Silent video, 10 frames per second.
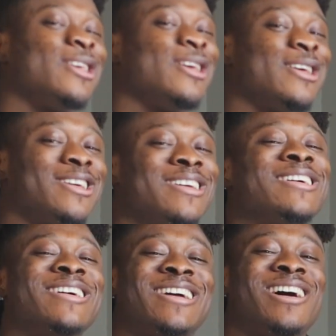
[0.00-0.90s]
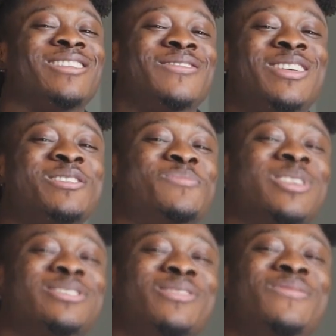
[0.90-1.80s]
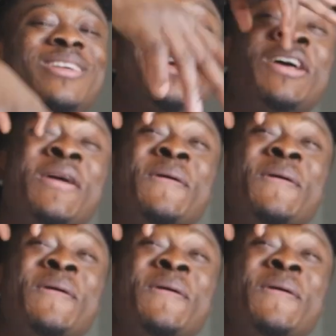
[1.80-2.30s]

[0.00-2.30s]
Yeah. God, God bless y'all, man.